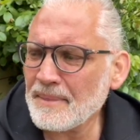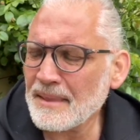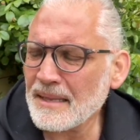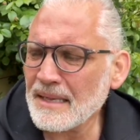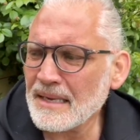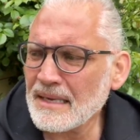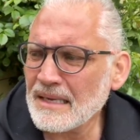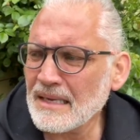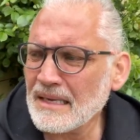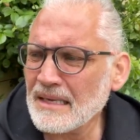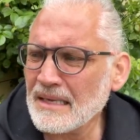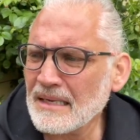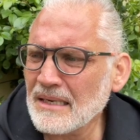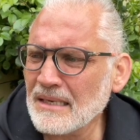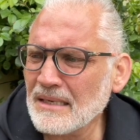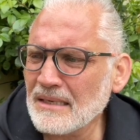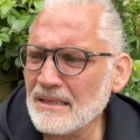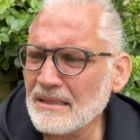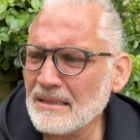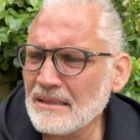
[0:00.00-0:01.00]

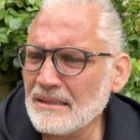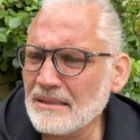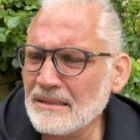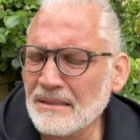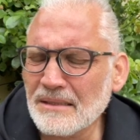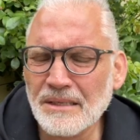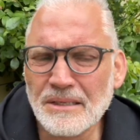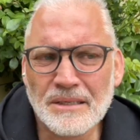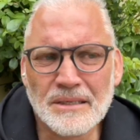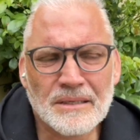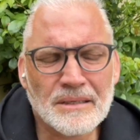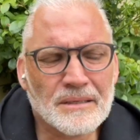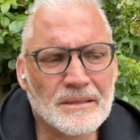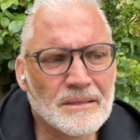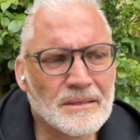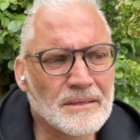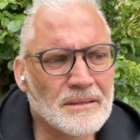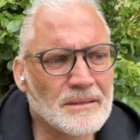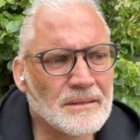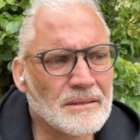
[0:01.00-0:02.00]
Nothing is said.